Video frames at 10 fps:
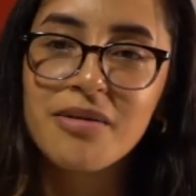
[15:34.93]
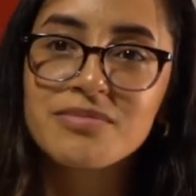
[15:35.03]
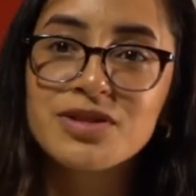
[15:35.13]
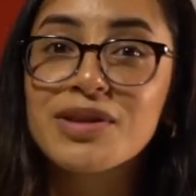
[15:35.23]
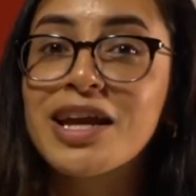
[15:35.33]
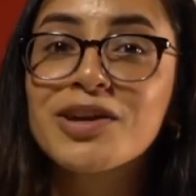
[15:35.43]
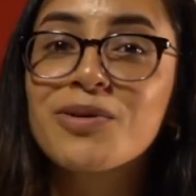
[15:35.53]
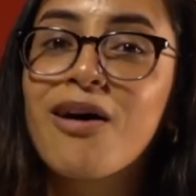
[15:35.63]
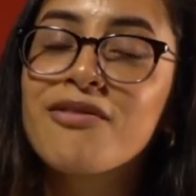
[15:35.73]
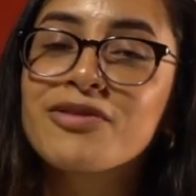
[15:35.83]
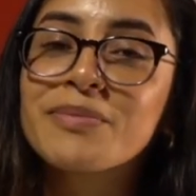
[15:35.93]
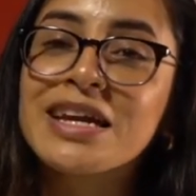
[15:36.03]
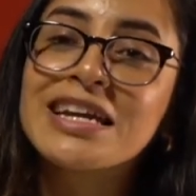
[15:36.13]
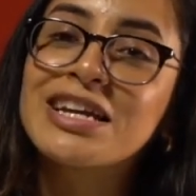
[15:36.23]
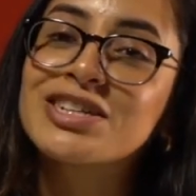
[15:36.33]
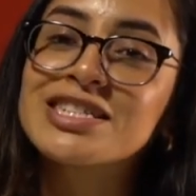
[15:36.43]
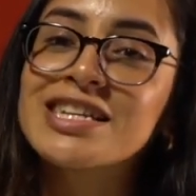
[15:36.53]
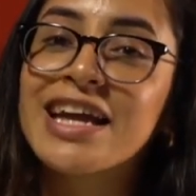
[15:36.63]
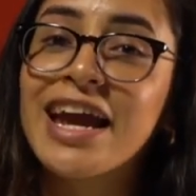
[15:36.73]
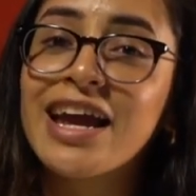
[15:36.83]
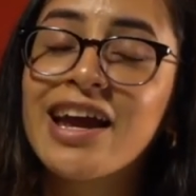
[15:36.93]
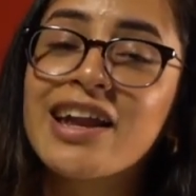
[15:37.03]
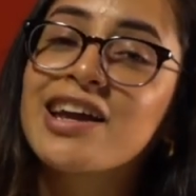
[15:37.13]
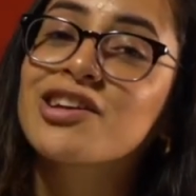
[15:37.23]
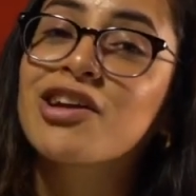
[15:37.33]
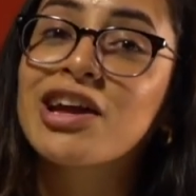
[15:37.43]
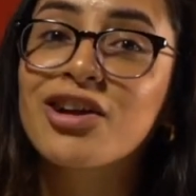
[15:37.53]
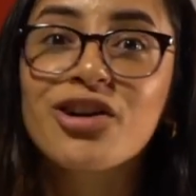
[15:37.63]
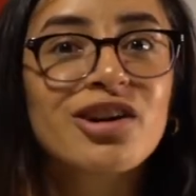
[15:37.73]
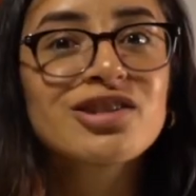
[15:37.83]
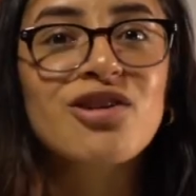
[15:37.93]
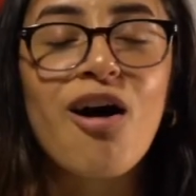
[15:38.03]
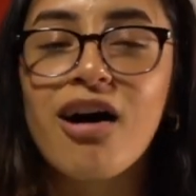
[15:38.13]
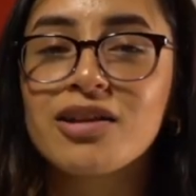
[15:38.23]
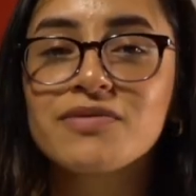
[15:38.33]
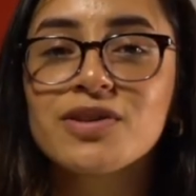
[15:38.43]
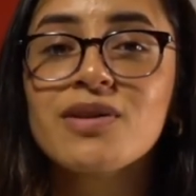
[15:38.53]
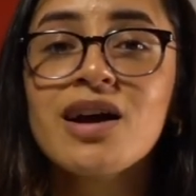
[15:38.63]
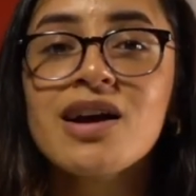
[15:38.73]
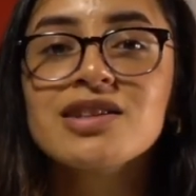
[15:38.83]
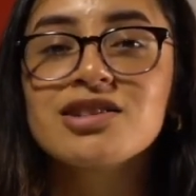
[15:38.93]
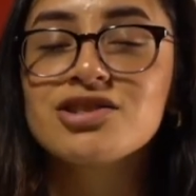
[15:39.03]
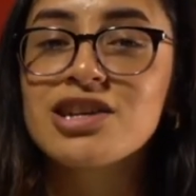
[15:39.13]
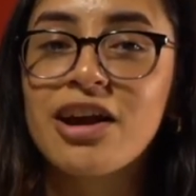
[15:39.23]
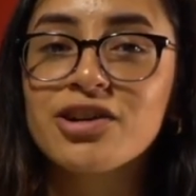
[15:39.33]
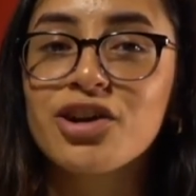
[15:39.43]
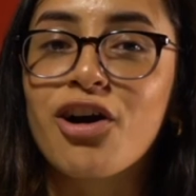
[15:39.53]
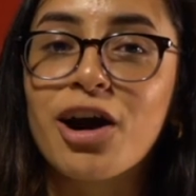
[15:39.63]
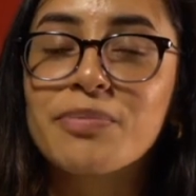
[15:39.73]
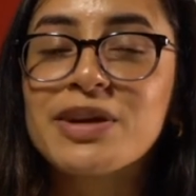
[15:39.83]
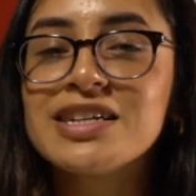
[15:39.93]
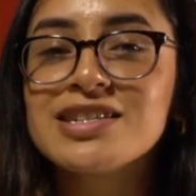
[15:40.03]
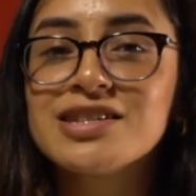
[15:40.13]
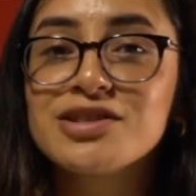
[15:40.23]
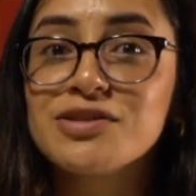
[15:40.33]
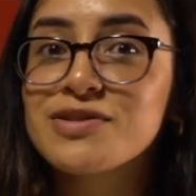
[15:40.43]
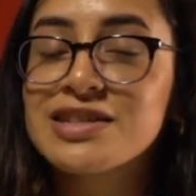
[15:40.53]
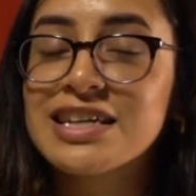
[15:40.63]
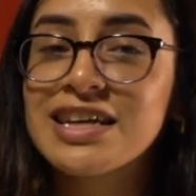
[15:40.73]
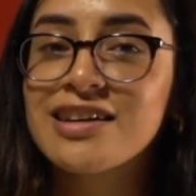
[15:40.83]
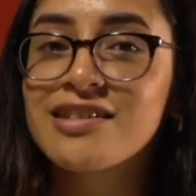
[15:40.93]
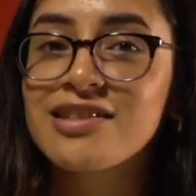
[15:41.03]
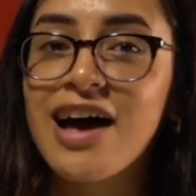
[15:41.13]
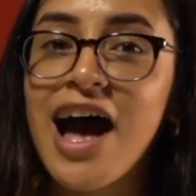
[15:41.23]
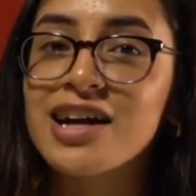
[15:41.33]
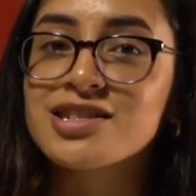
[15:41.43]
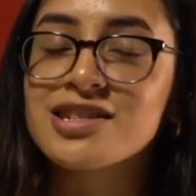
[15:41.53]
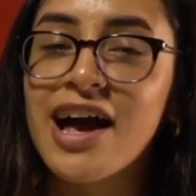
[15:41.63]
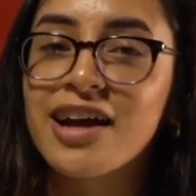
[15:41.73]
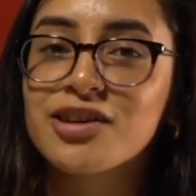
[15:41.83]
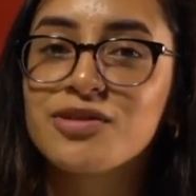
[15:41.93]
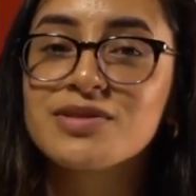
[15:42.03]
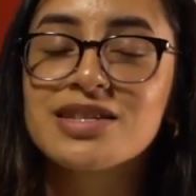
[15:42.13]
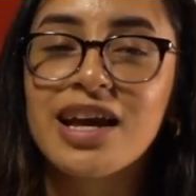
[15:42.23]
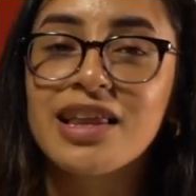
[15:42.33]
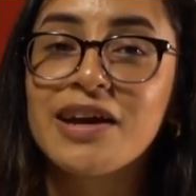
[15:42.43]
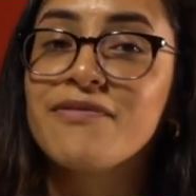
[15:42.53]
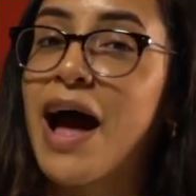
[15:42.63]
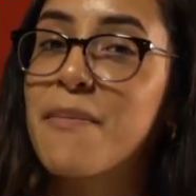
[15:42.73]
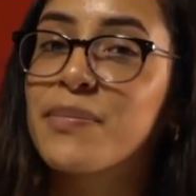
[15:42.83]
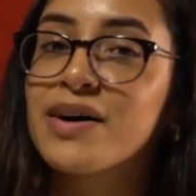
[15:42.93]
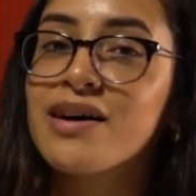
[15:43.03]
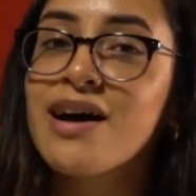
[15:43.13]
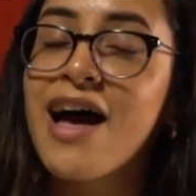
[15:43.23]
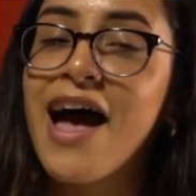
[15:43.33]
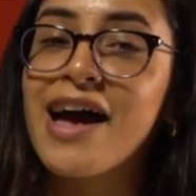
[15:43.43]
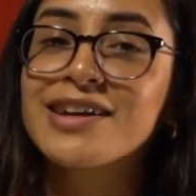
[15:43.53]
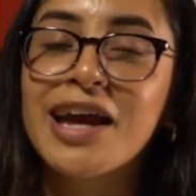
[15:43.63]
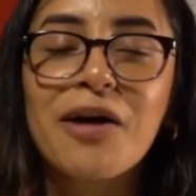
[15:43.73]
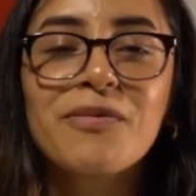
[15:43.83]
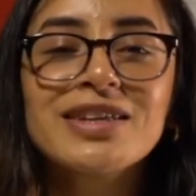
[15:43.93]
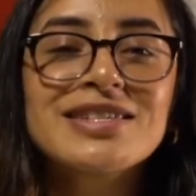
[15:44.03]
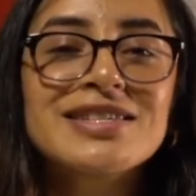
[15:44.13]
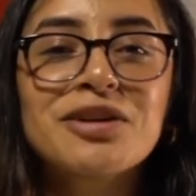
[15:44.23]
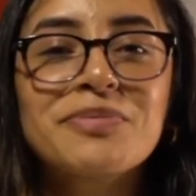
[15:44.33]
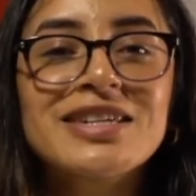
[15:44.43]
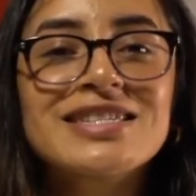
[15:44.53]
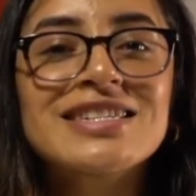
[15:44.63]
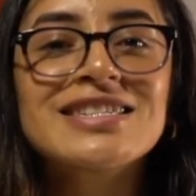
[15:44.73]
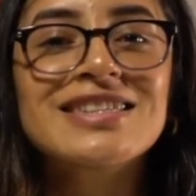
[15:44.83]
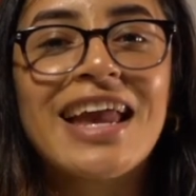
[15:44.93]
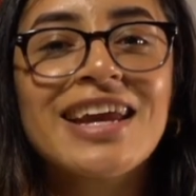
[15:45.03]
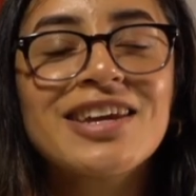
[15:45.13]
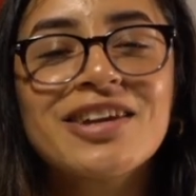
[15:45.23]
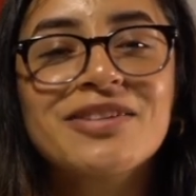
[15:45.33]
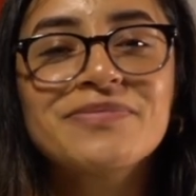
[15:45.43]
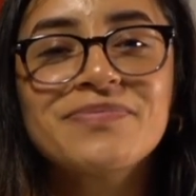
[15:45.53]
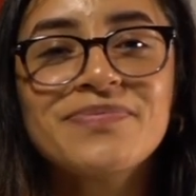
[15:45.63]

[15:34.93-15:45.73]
So thank you all for being here today, and I encourage all of you to share your art pieces using the hashtag UCLA VAPAE, and can't wait to see your pieces. Thank you.